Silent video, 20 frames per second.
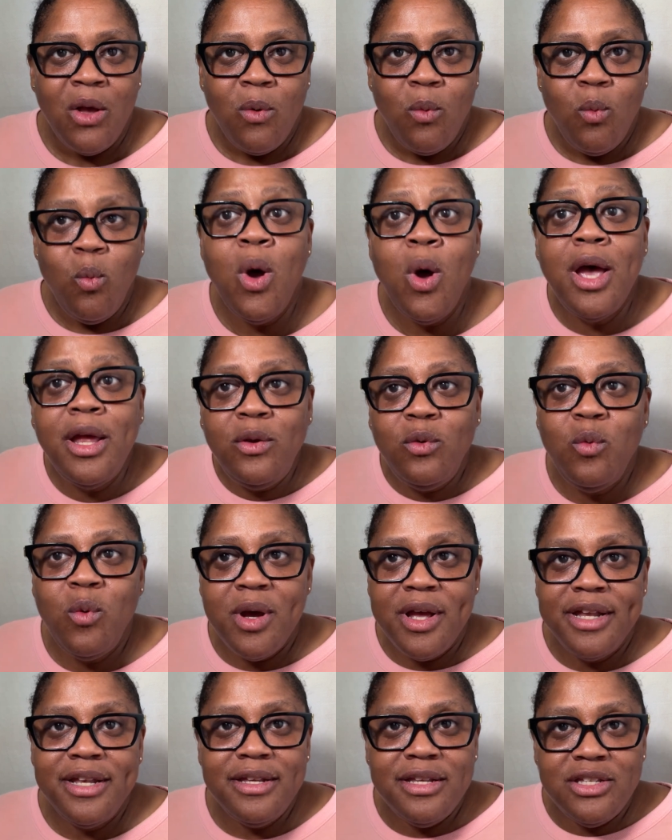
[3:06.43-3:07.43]
what
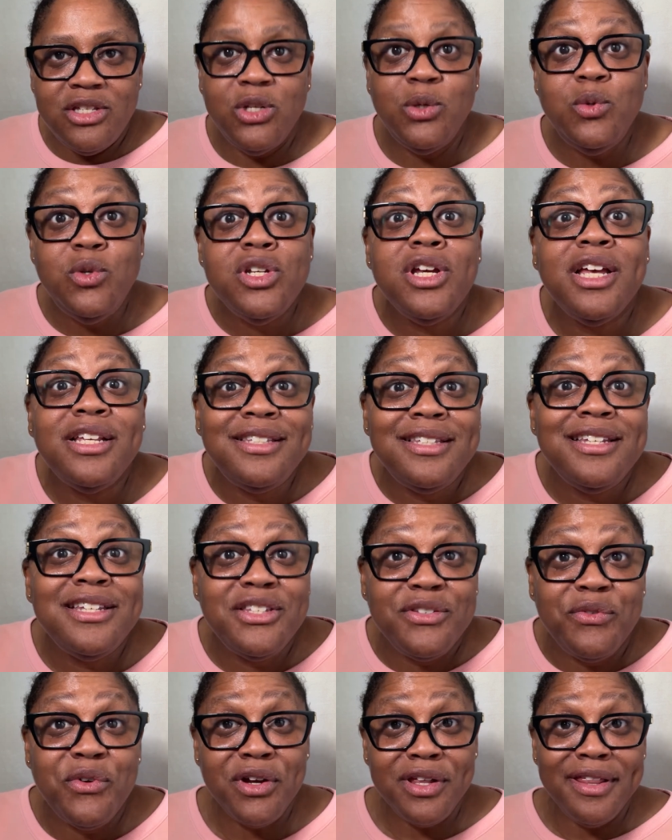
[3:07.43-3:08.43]
would do
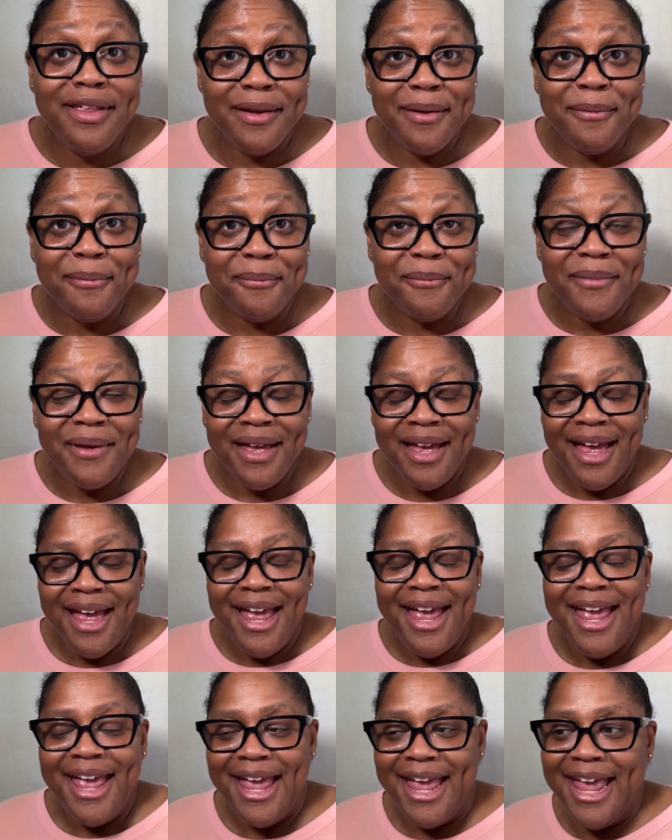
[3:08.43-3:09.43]
justice for them.
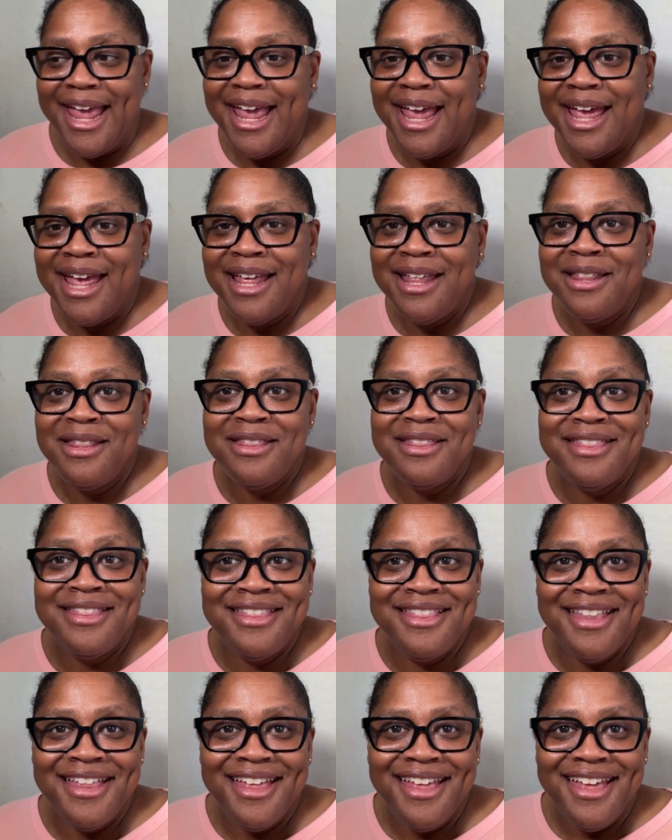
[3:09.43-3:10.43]
And
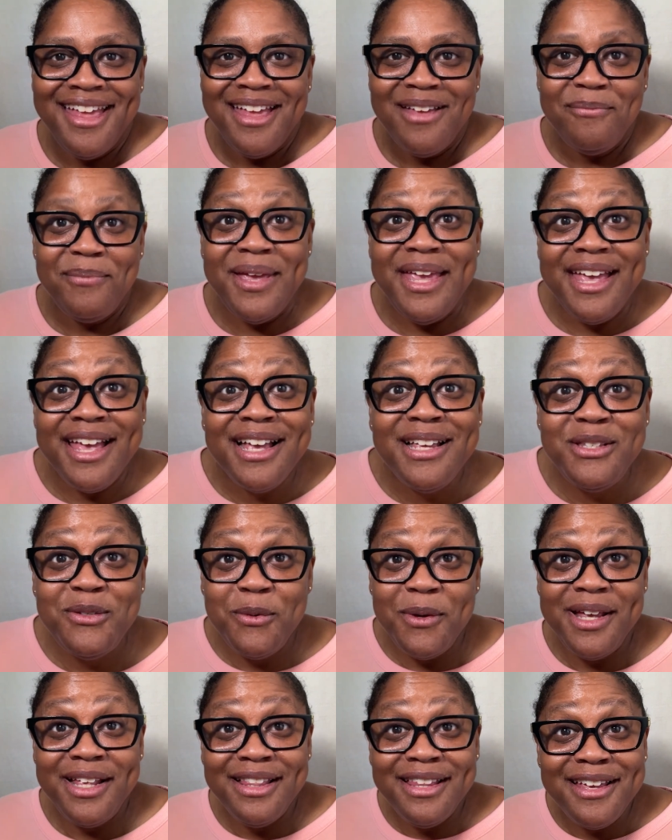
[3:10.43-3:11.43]
because
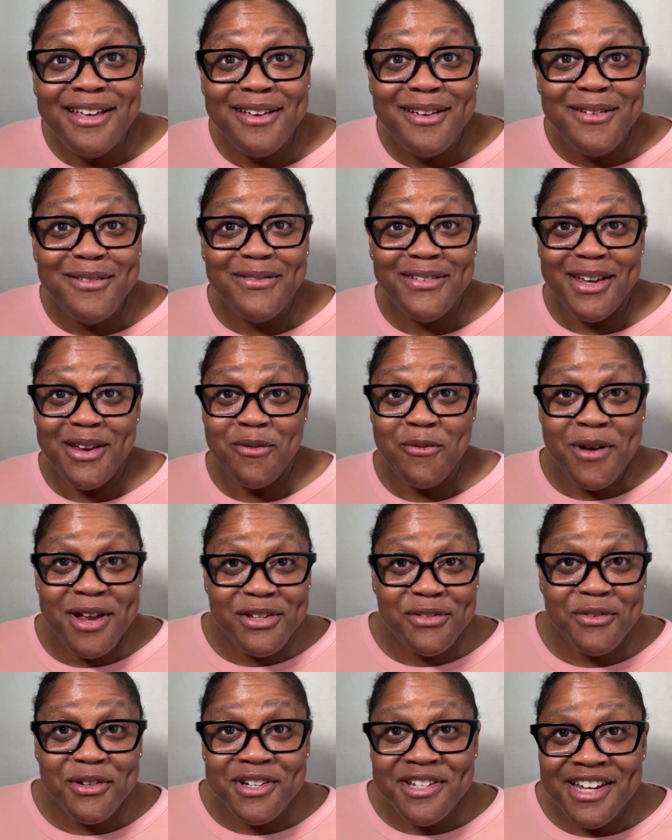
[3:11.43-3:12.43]
we live in
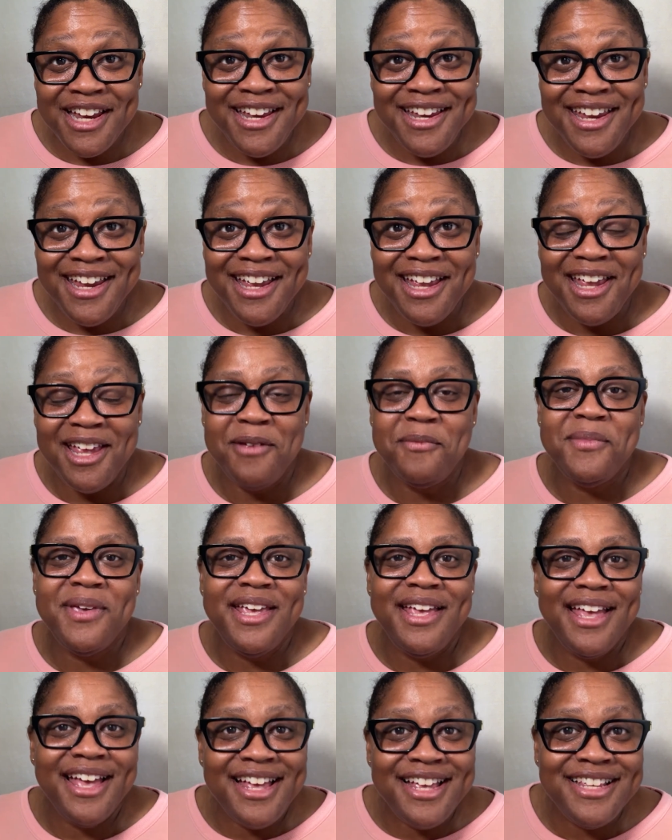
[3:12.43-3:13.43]
West Virginia and
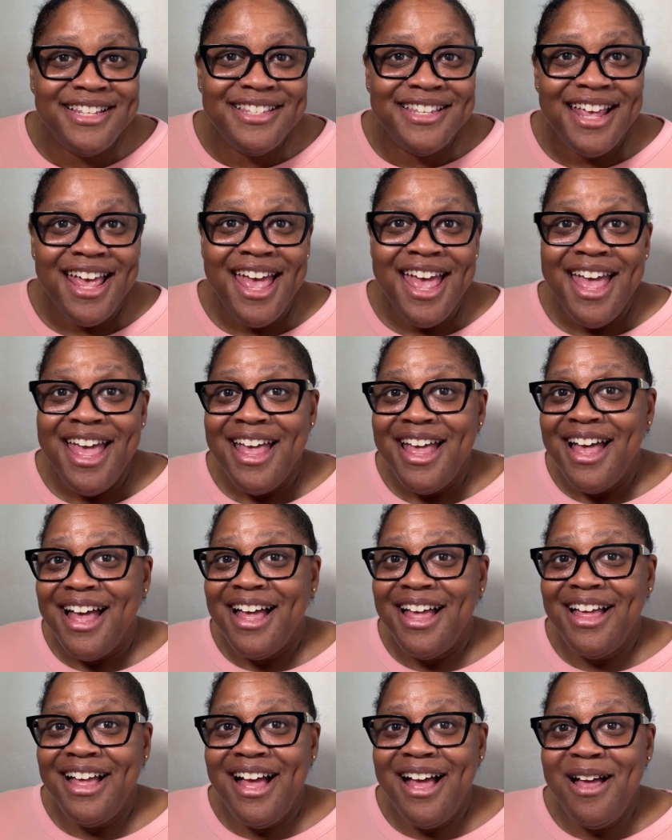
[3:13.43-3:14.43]
because
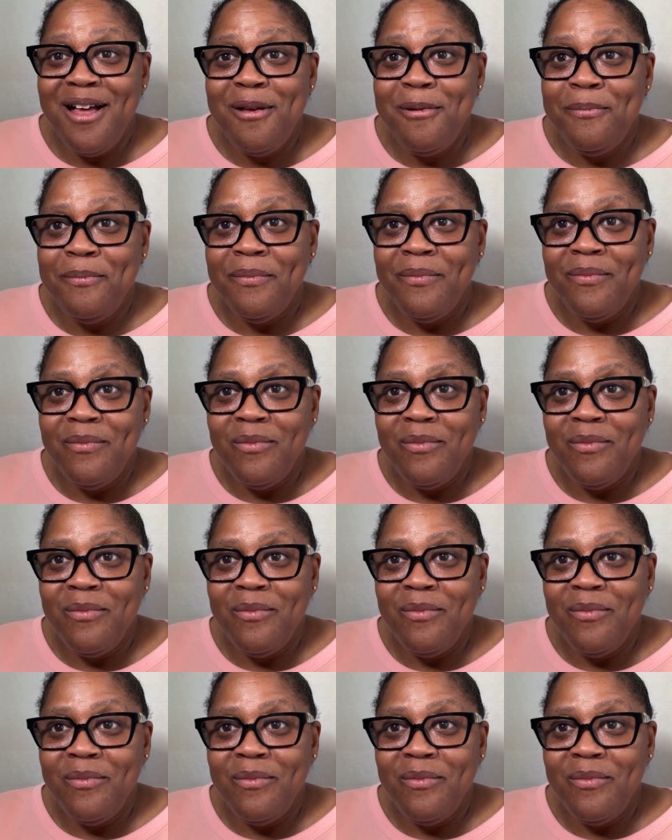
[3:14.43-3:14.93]
in